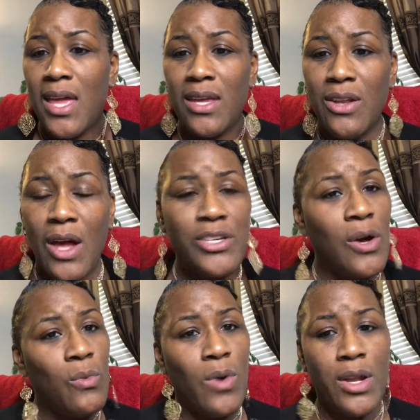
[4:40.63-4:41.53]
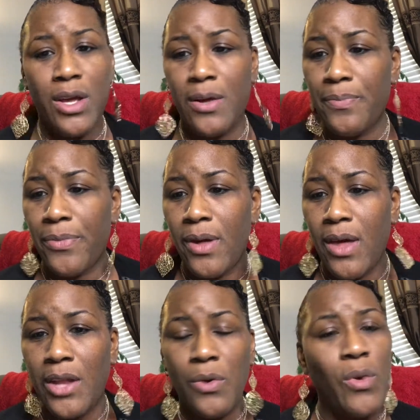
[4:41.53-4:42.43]
you know, I don't want
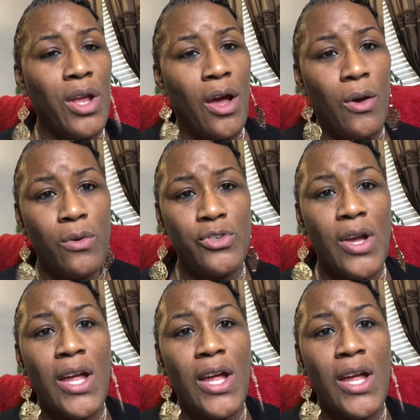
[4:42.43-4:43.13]
to hold you.